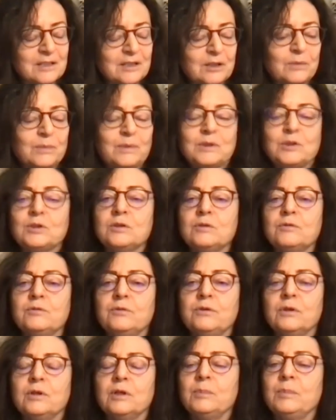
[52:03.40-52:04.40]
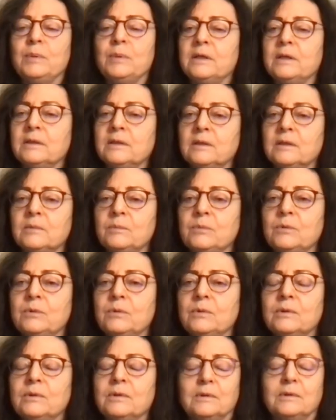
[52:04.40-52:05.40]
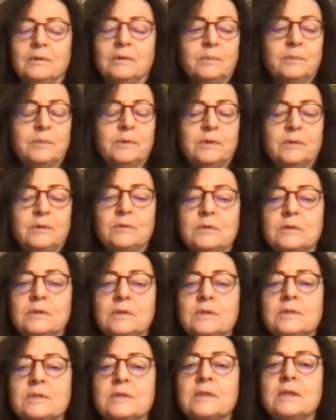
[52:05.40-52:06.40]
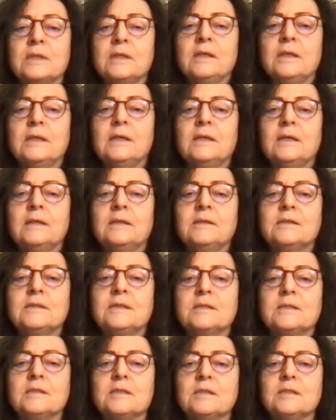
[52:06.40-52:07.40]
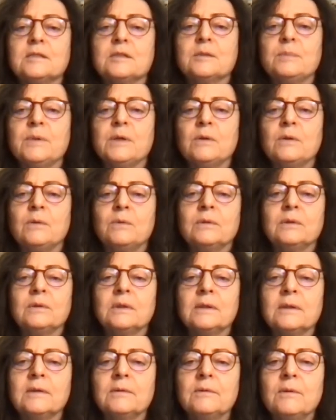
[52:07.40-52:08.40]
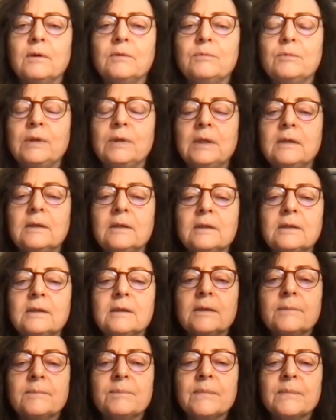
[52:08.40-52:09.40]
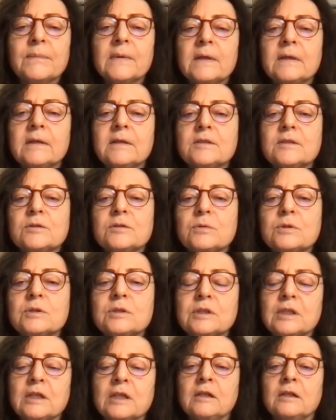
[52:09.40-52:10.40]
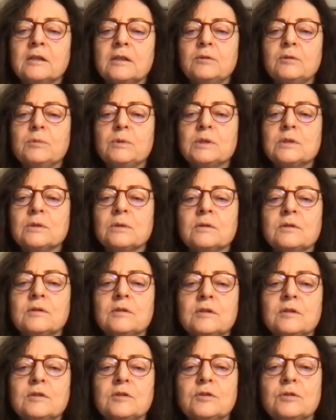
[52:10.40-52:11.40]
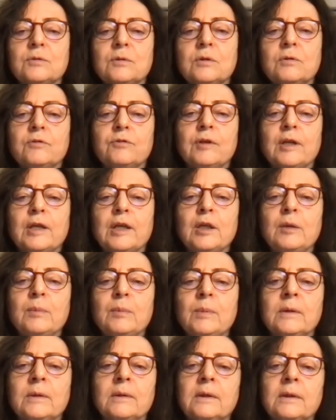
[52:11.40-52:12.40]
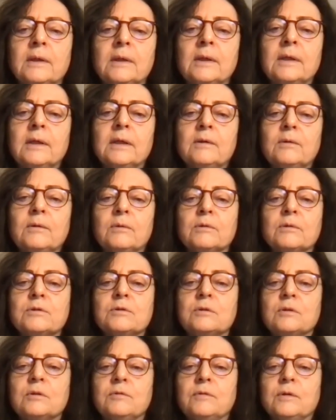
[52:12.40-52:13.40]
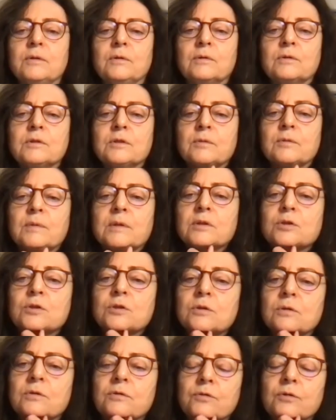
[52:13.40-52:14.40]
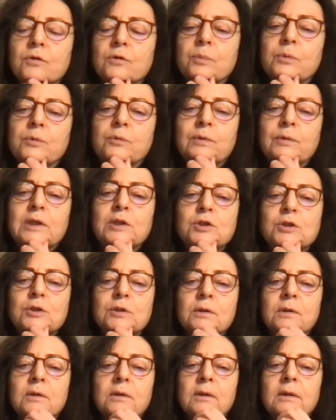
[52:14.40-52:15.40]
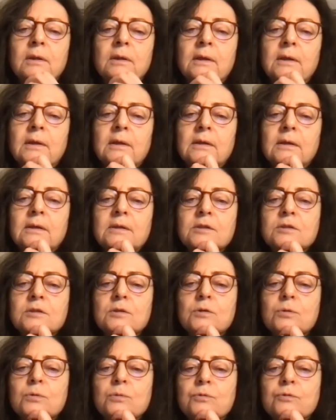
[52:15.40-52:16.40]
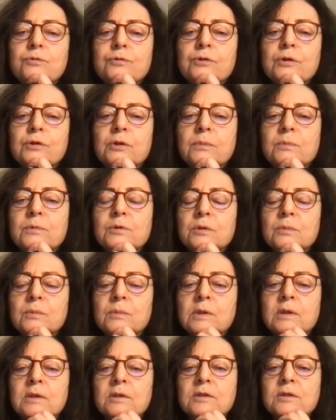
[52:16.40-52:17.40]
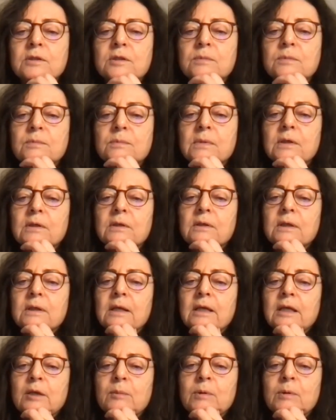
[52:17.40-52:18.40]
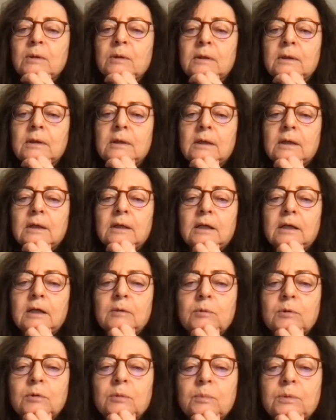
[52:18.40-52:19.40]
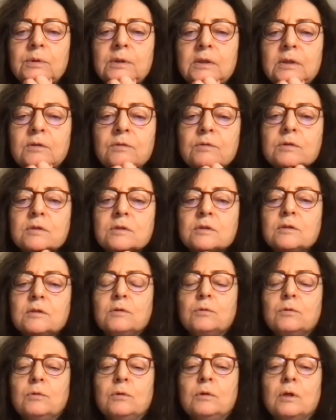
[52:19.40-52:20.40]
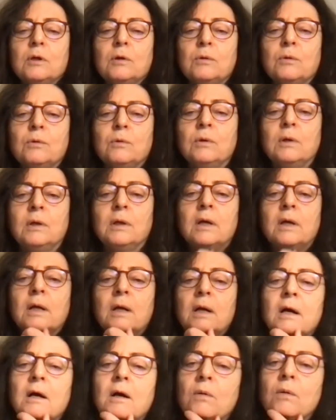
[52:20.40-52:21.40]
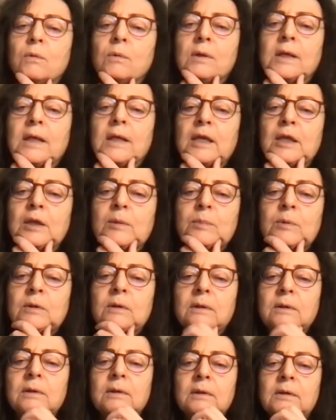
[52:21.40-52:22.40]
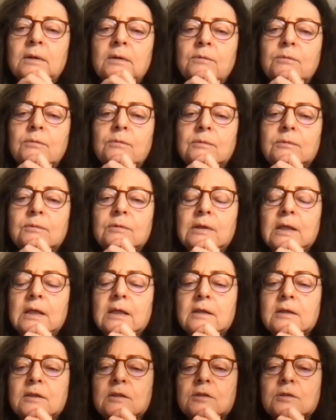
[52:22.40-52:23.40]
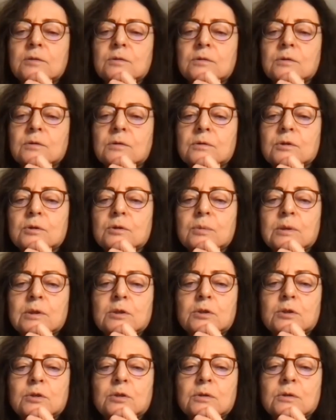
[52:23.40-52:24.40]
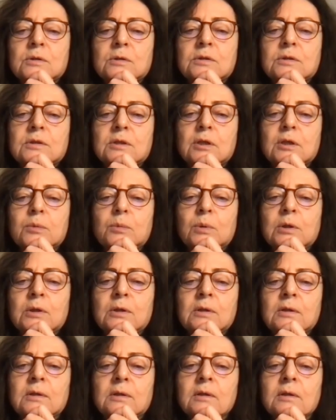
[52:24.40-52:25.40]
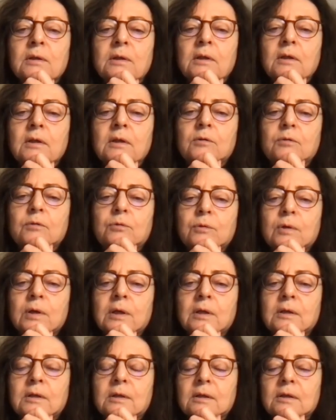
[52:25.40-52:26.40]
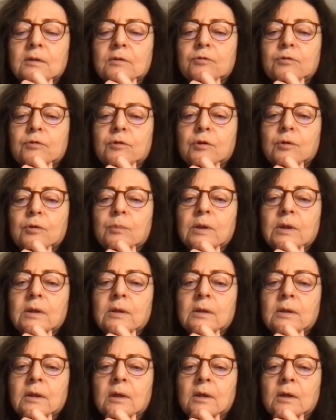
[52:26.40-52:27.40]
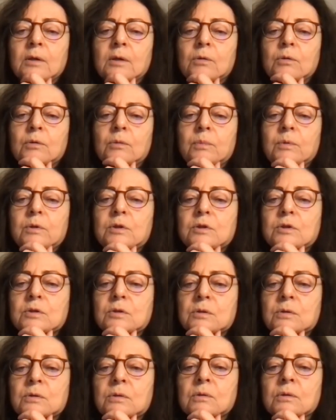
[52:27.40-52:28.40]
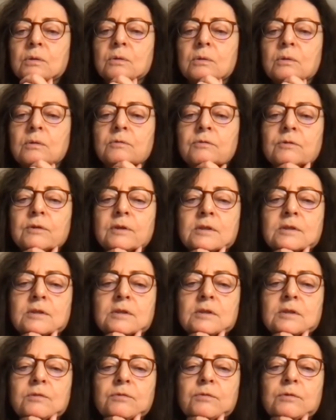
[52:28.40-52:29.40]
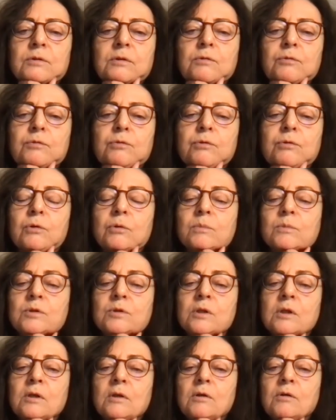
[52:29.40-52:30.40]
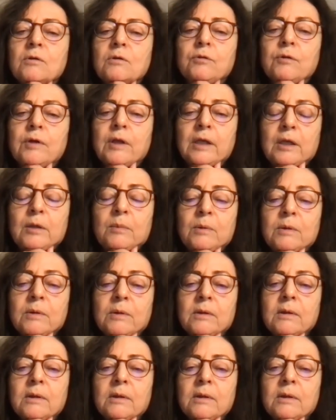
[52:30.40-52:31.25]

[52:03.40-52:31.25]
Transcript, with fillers: question Volker Pantenburg uh, poses, and this is about, I read it, as you started with on the history of labor and also evoked the question of the operational and the two films on Marxism and labor, I would be interested to know how labor relates to those questions. I wonder if writing and filming could be thought of as different forms of labor.